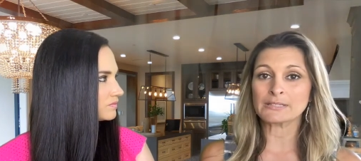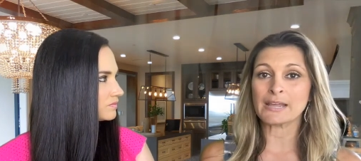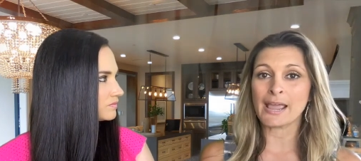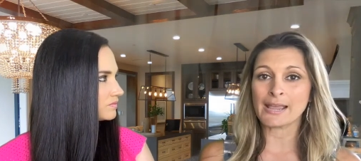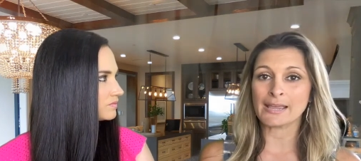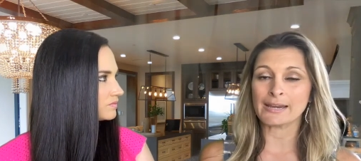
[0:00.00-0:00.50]

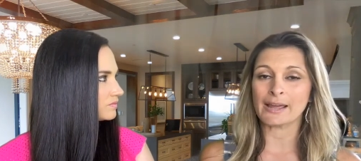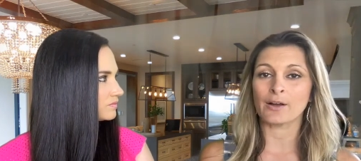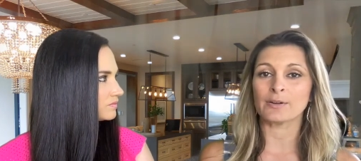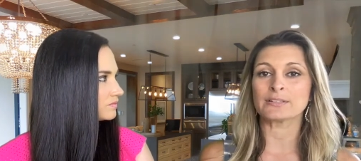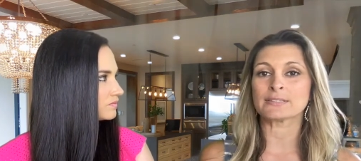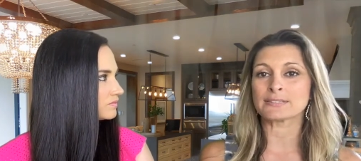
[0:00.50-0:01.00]
Speaker 1: taken
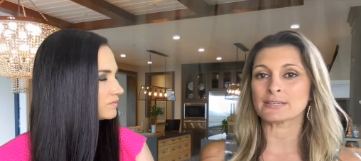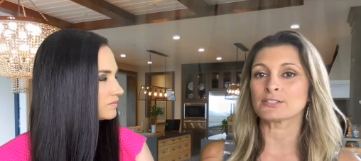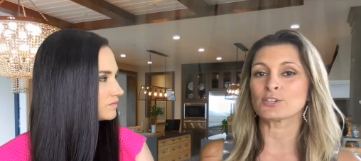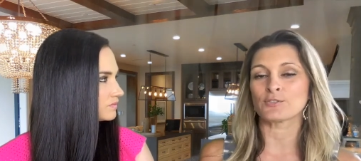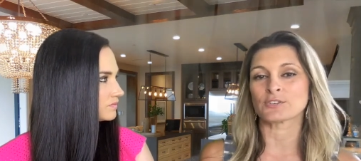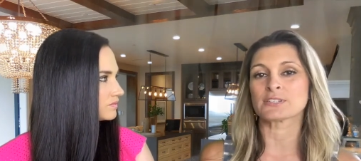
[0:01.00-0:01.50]
out and
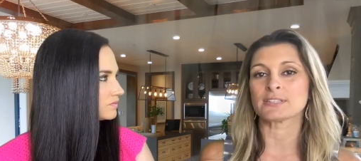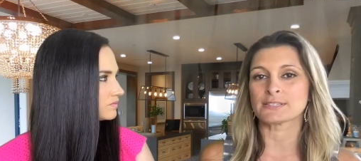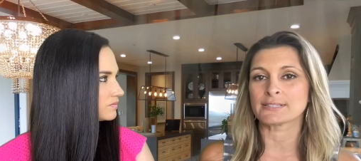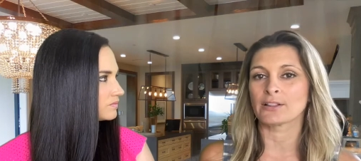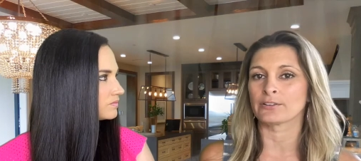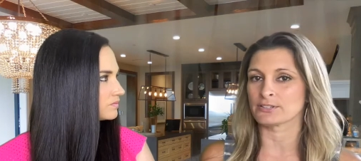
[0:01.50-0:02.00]
sent over to the
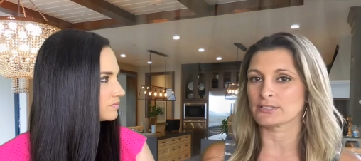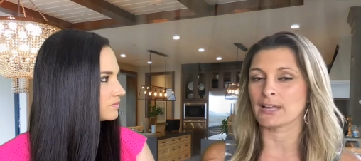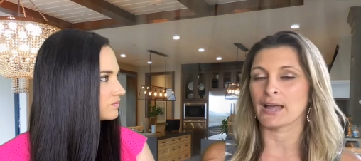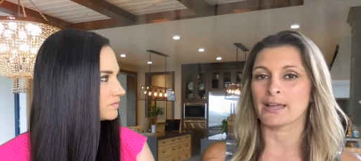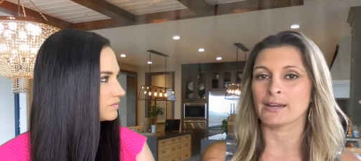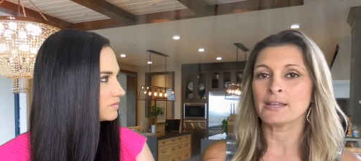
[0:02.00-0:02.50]
seller's
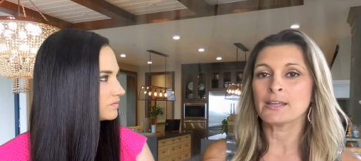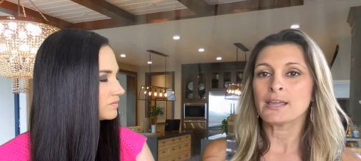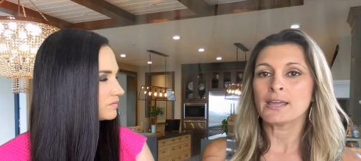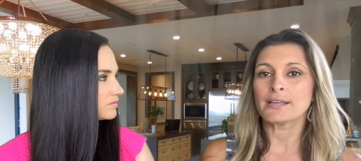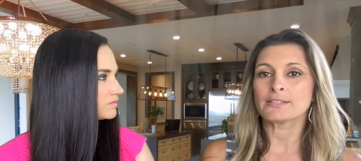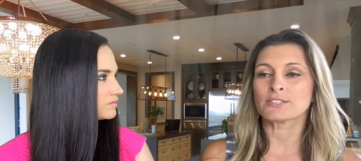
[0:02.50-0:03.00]
side
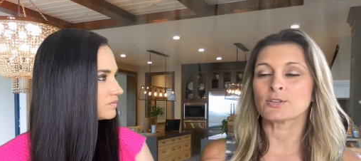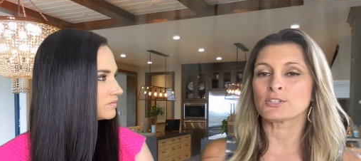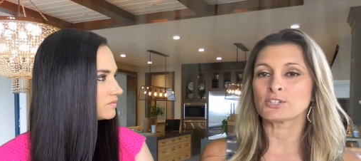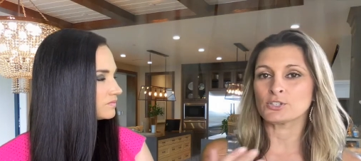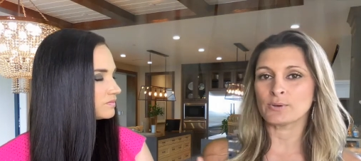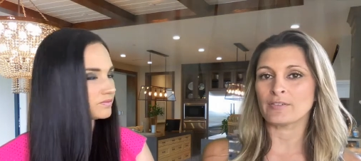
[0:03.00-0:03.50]
and so
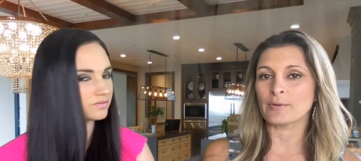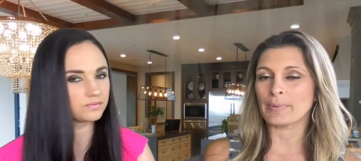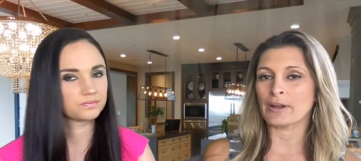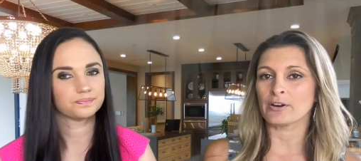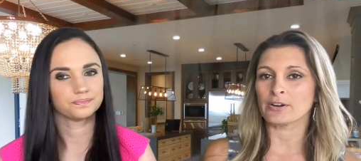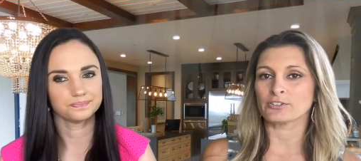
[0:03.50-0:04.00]
that you have a
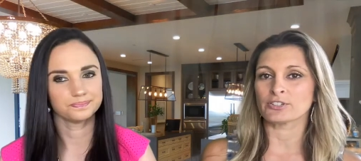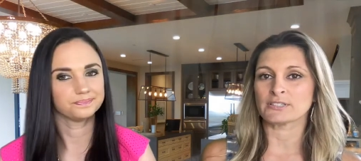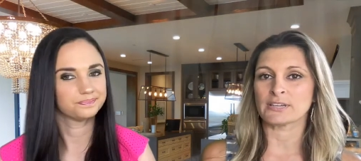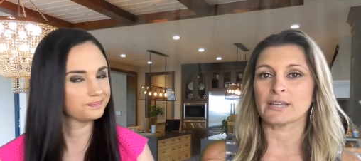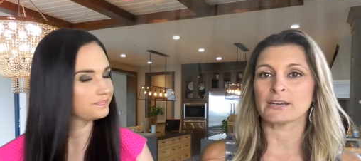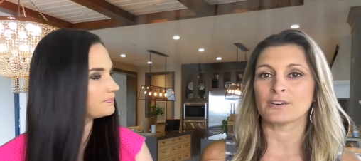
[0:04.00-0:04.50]
better
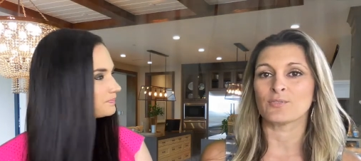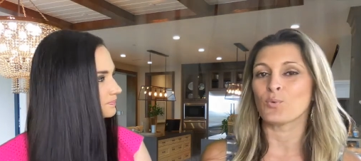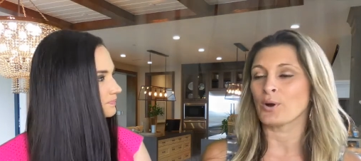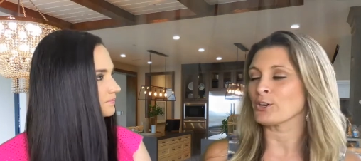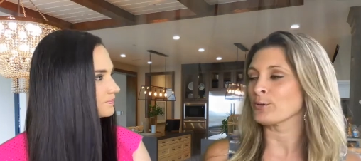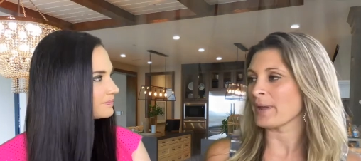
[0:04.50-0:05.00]
understanding of
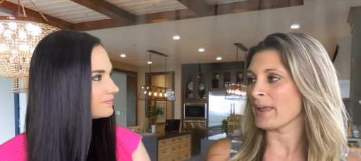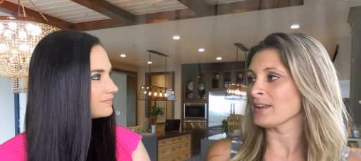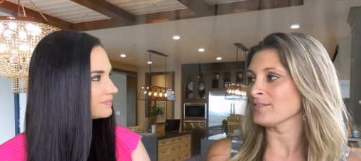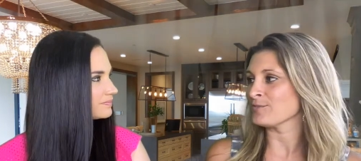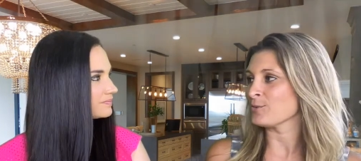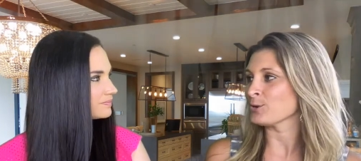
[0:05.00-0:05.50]
what you're
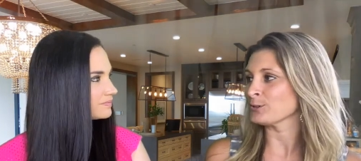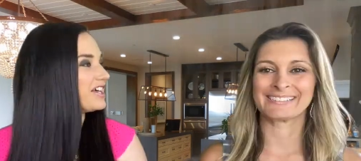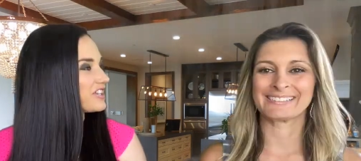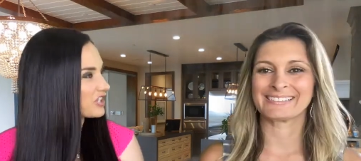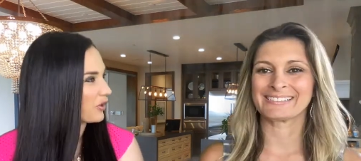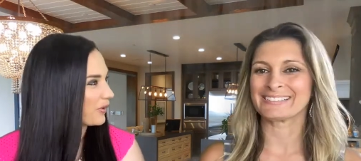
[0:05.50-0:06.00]
paying for.
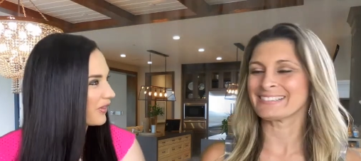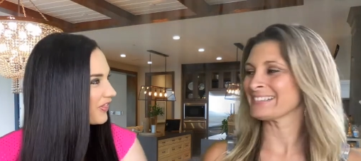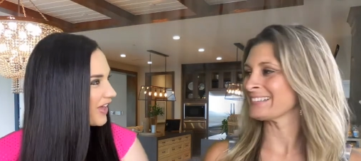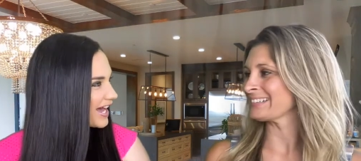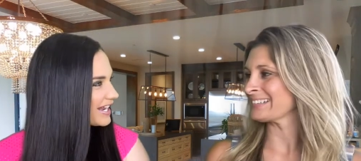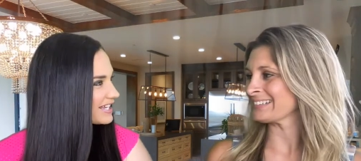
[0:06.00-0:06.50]
Speaker 2: So
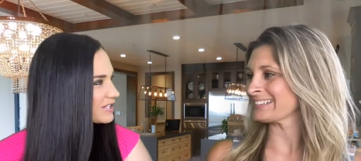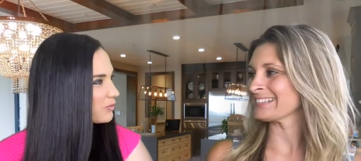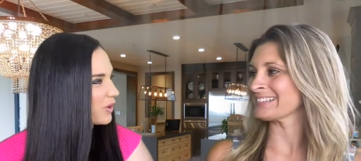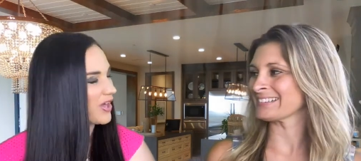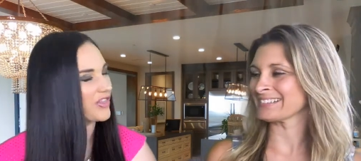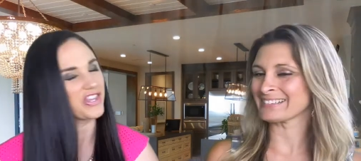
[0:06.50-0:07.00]
that is
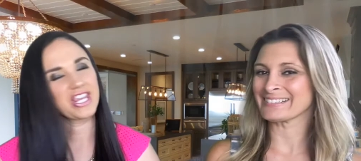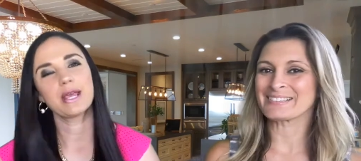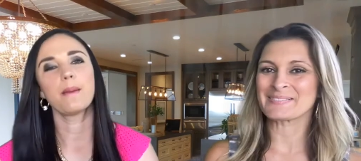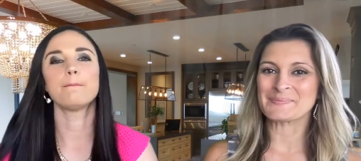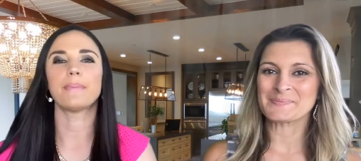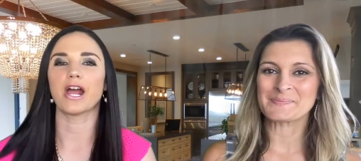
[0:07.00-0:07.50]
what
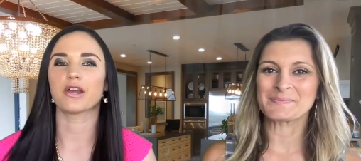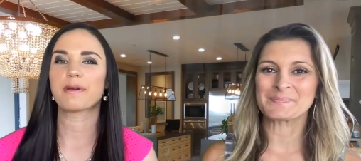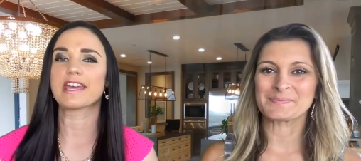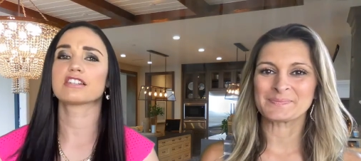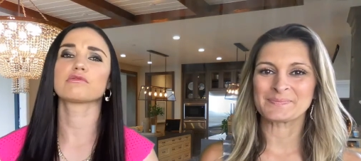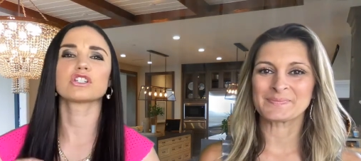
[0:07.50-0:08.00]
the buyer
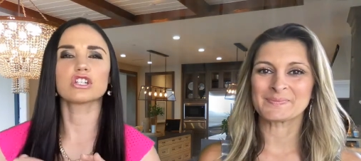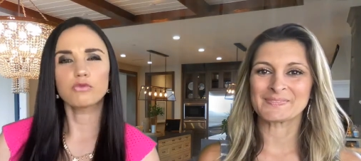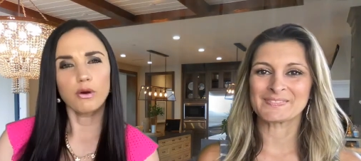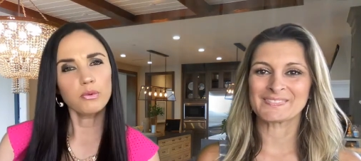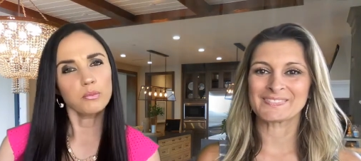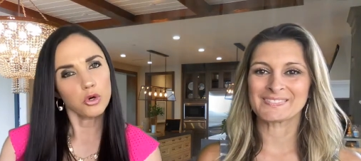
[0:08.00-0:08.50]
pays, which is
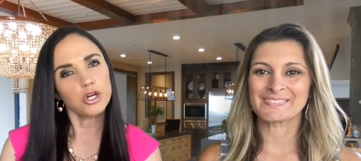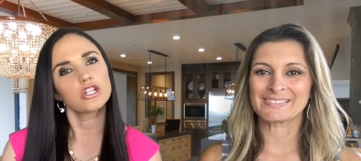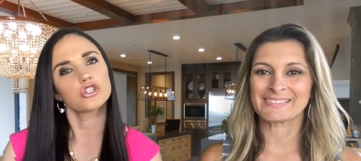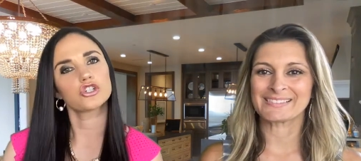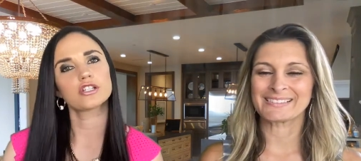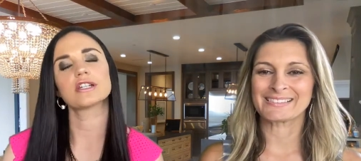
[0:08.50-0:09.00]
what we're more
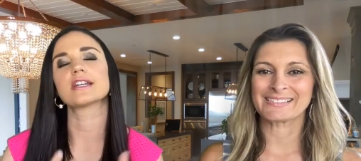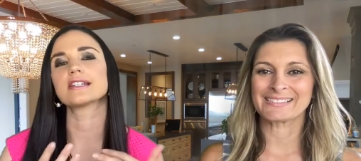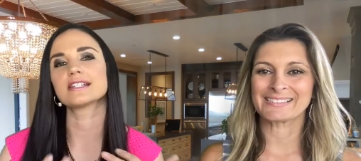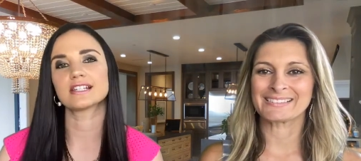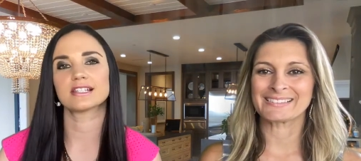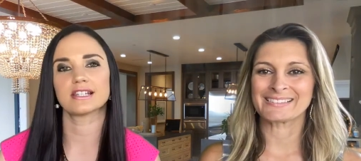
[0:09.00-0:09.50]
interested
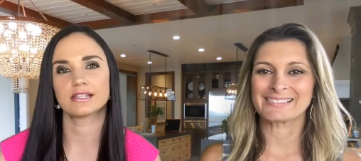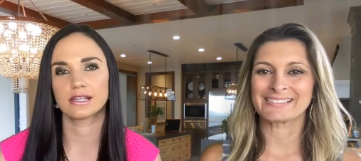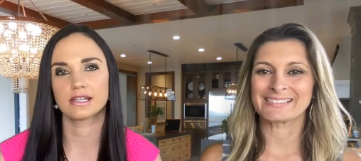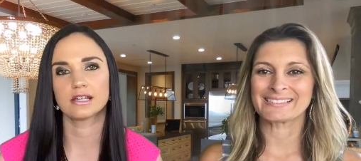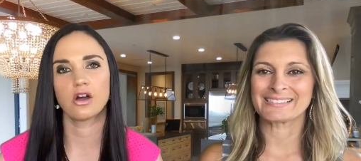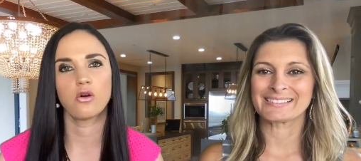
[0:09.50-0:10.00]
in since this
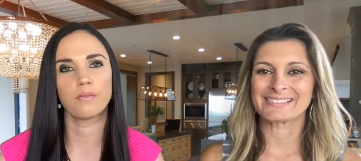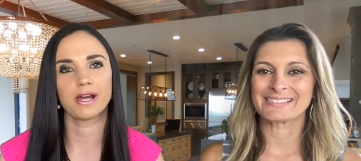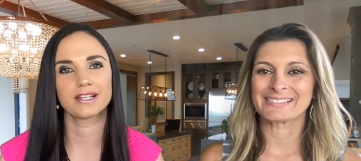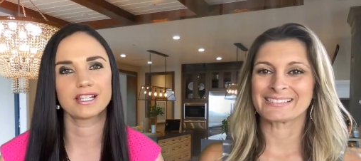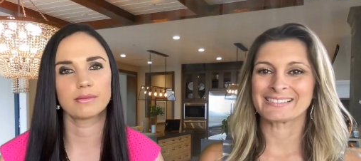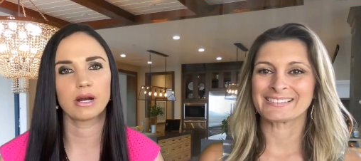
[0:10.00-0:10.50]
is a home
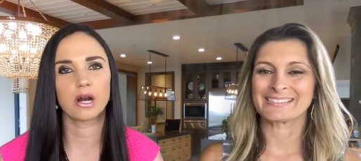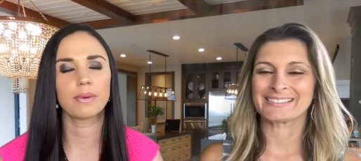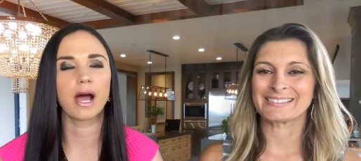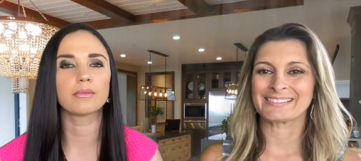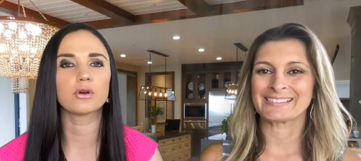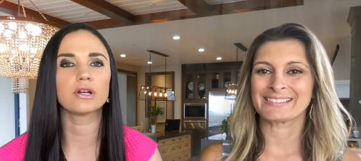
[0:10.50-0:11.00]
buying seminar,
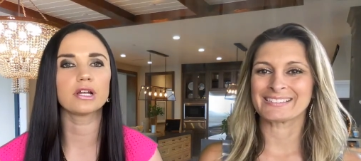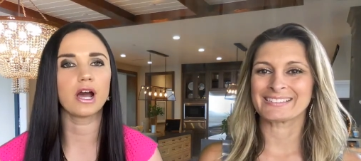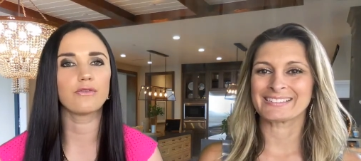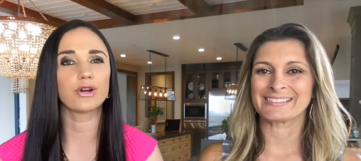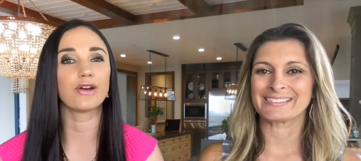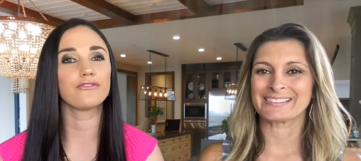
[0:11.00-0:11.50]
but I'm going to cover a